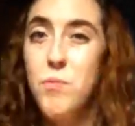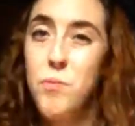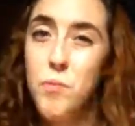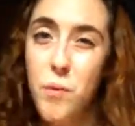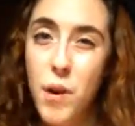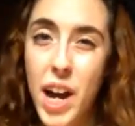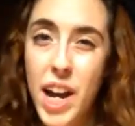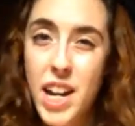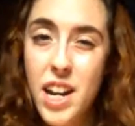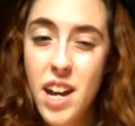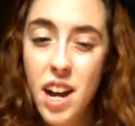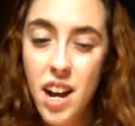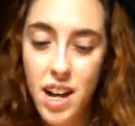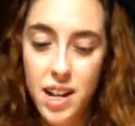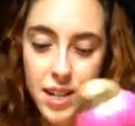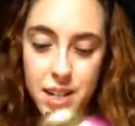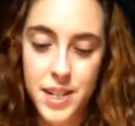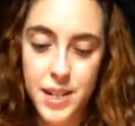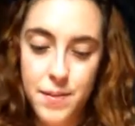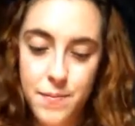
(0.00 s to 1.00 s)
Why
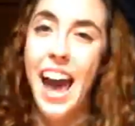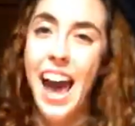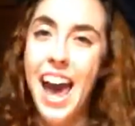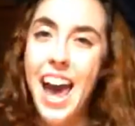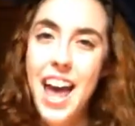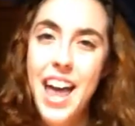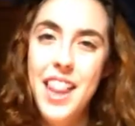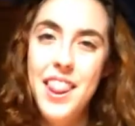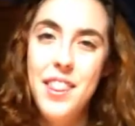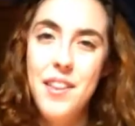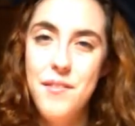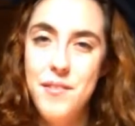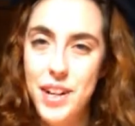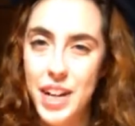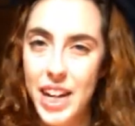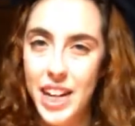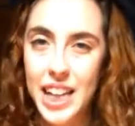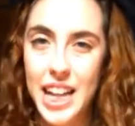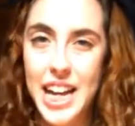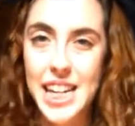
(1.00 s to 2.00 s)
not? And the
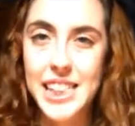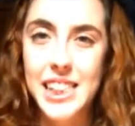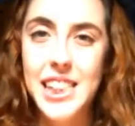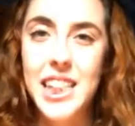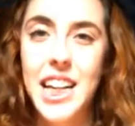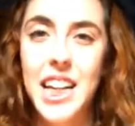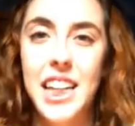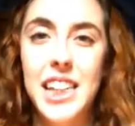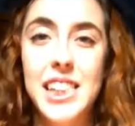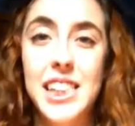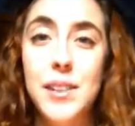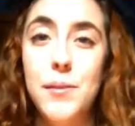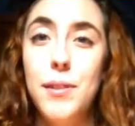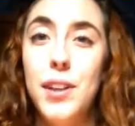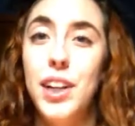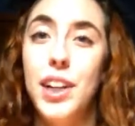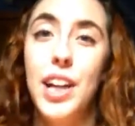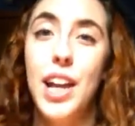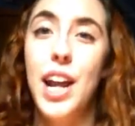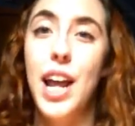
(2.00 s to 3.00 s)
very last thing is
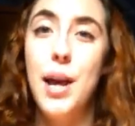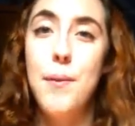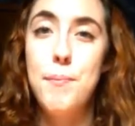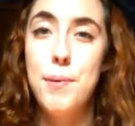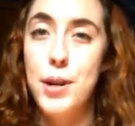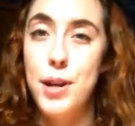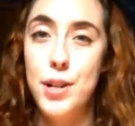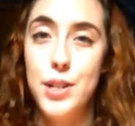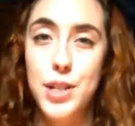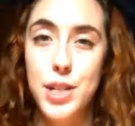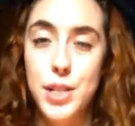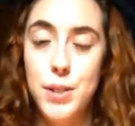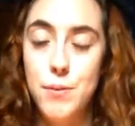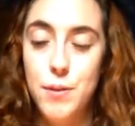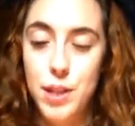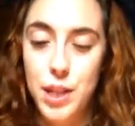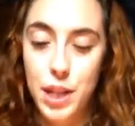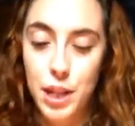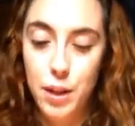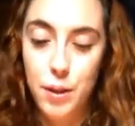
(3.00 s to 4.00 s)
something that I purchased
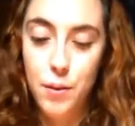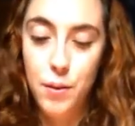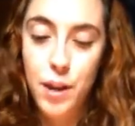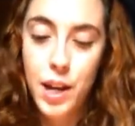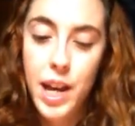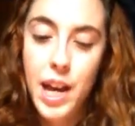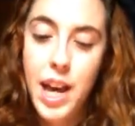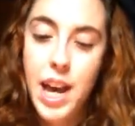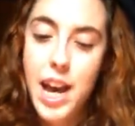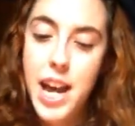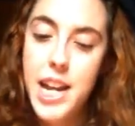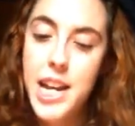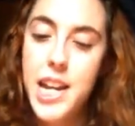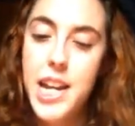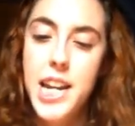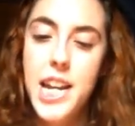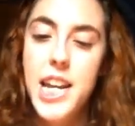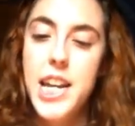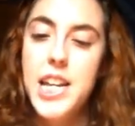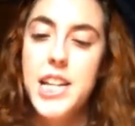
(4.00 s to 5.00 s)
with you, and
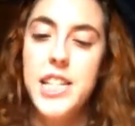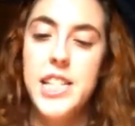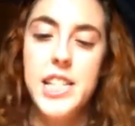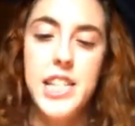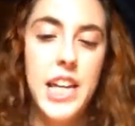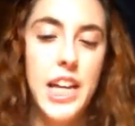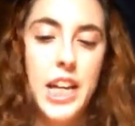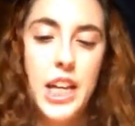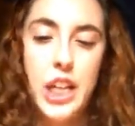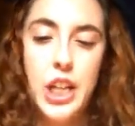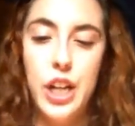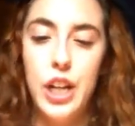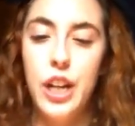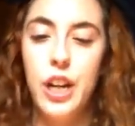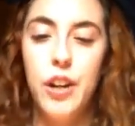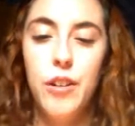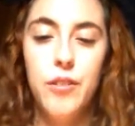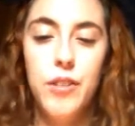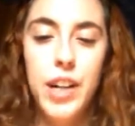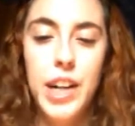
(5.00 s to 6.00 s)
it is the
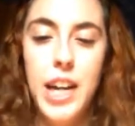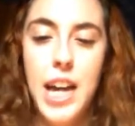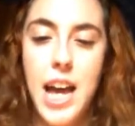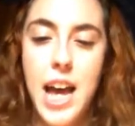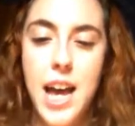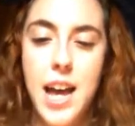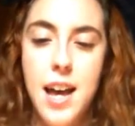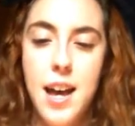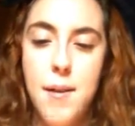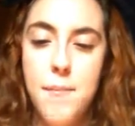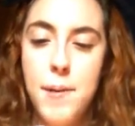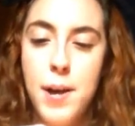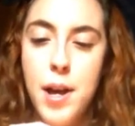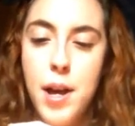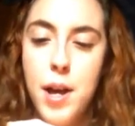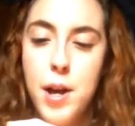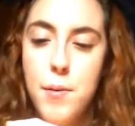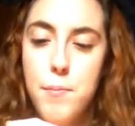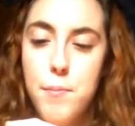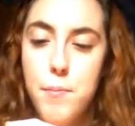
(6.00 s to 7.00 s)
CoRehab
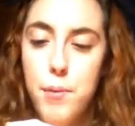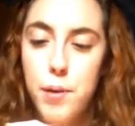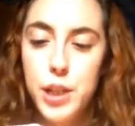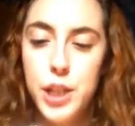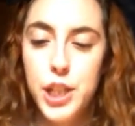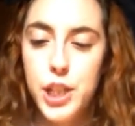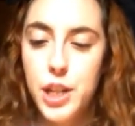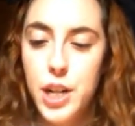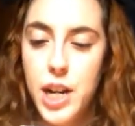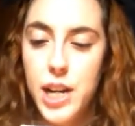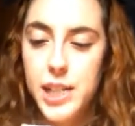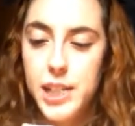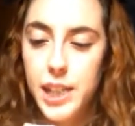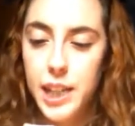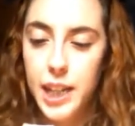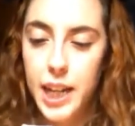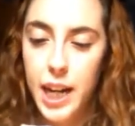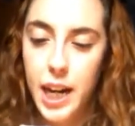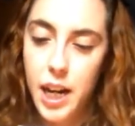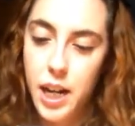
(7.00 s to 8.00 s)

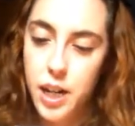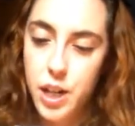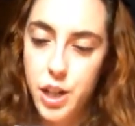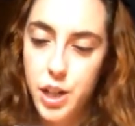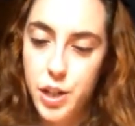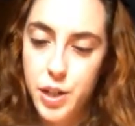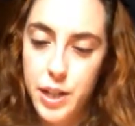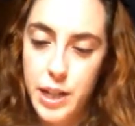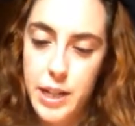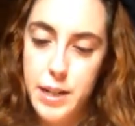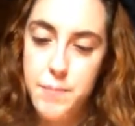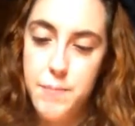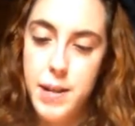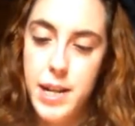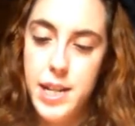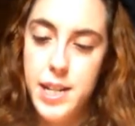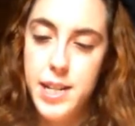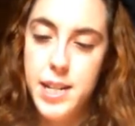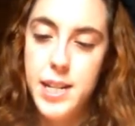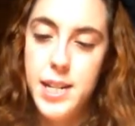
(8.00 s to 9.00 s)
Moisturizing Hair
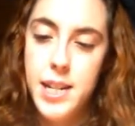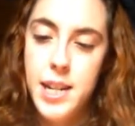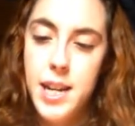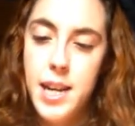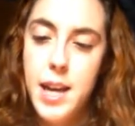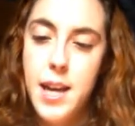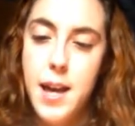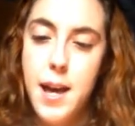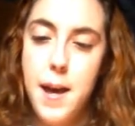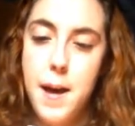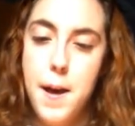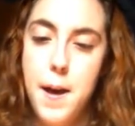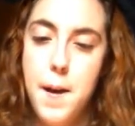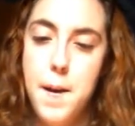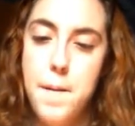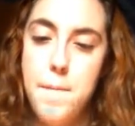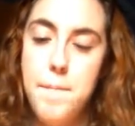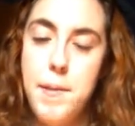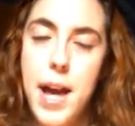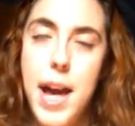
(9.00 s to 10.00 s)
Treatment.
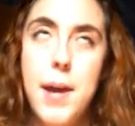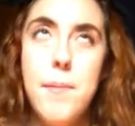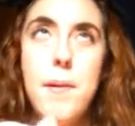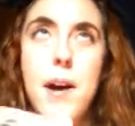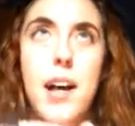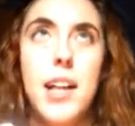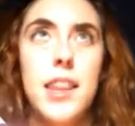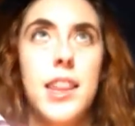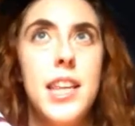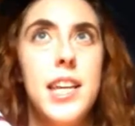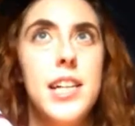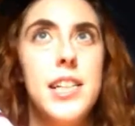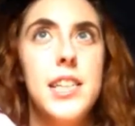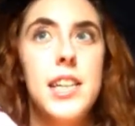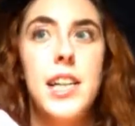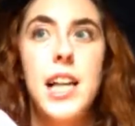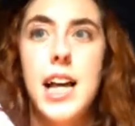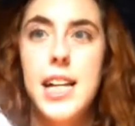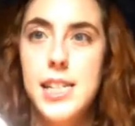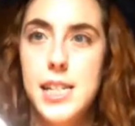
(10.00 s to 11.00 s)
I bought this
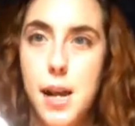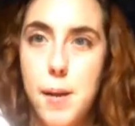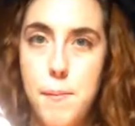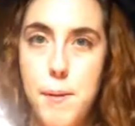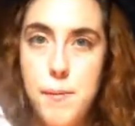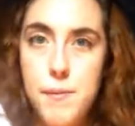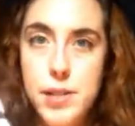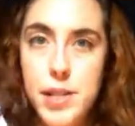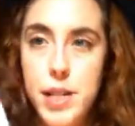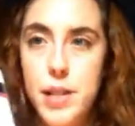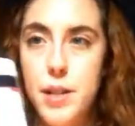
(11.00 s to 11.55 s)
the last time I was